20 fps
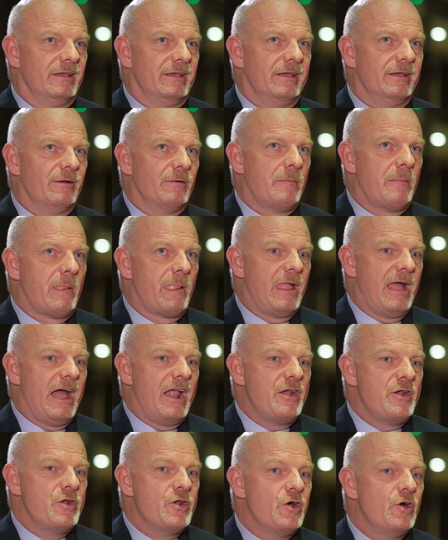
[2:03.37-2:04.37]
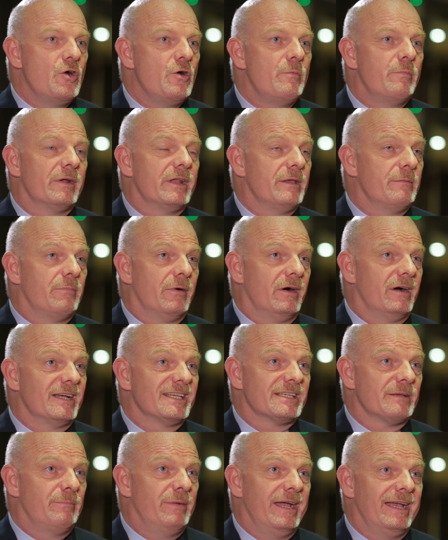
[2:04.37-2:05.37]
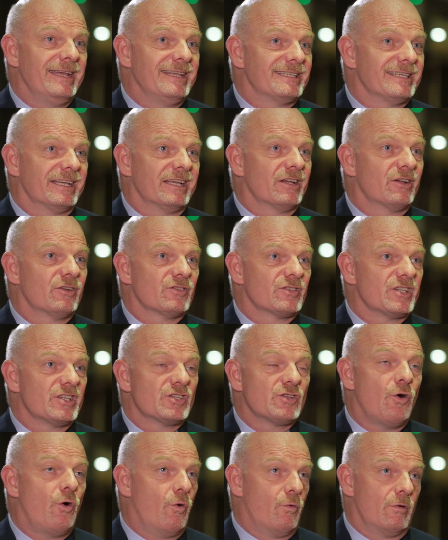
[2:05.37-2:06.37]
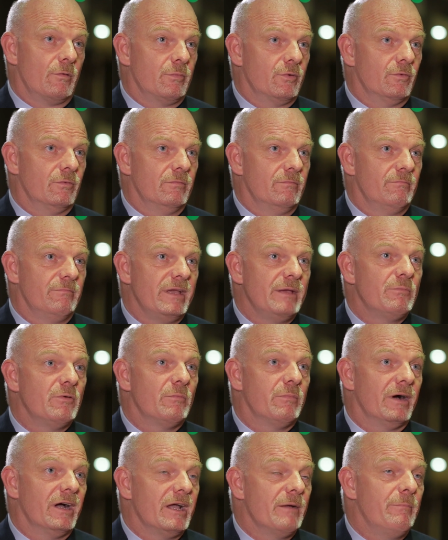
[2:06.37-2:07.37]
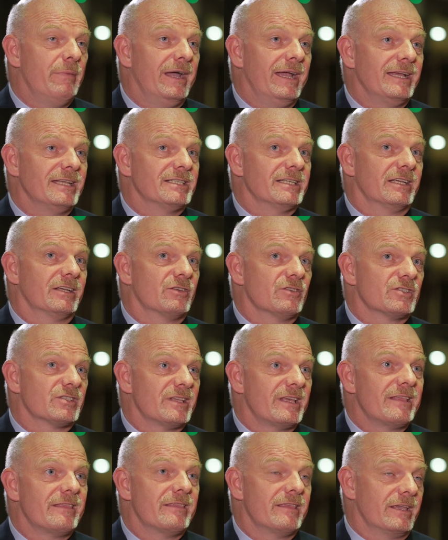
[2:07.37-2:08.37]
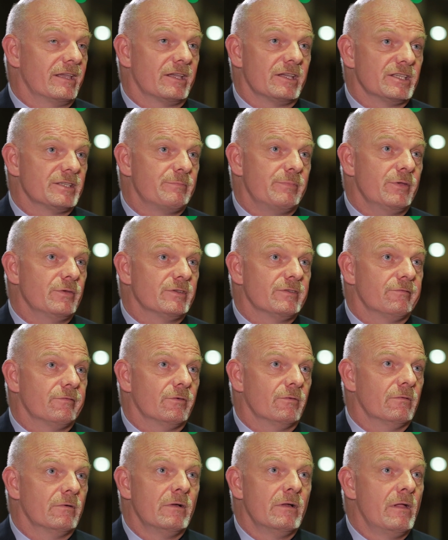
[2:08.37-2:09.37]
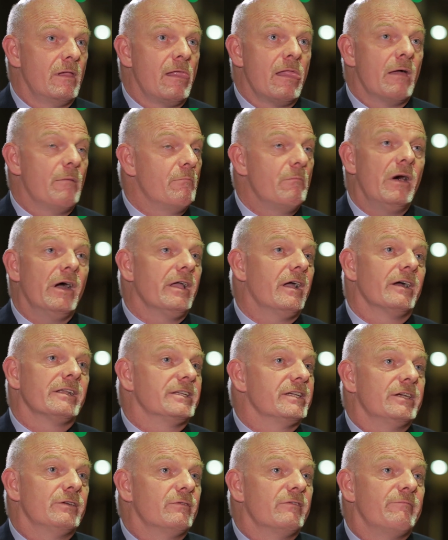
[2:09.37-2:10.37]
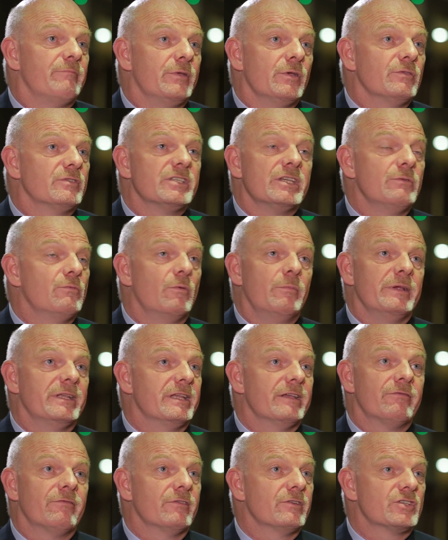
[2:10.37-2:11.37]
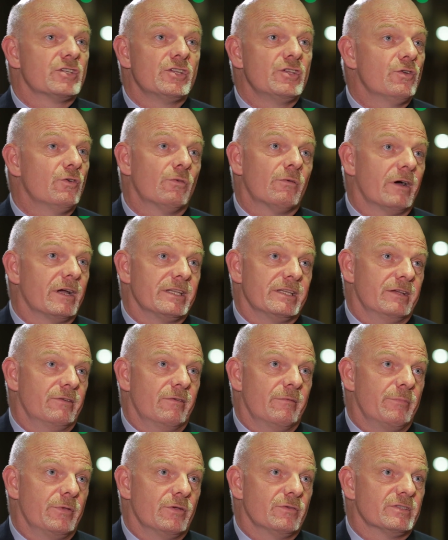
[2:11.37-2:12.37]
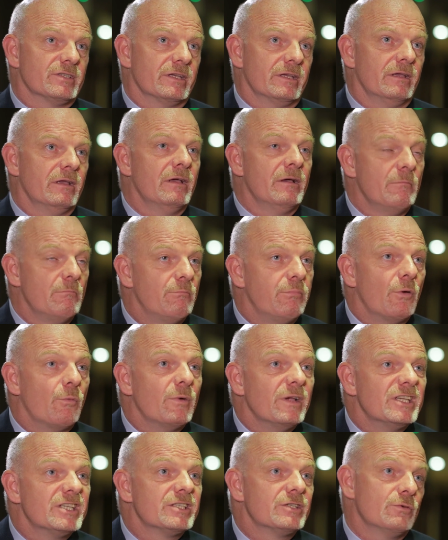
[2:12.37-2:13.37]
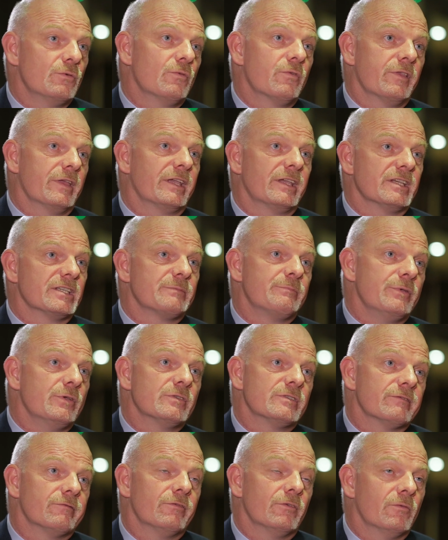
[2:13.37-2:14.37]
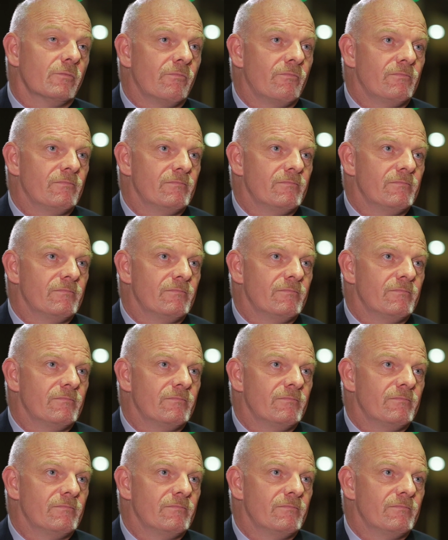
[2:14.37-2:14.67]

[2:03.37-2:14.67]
You know, nobody buys a painting because it's horrible. People buy a painting because they think it's beautiful. My idea of beauty will be different to your idea of beauty, but we still think it's beautiful.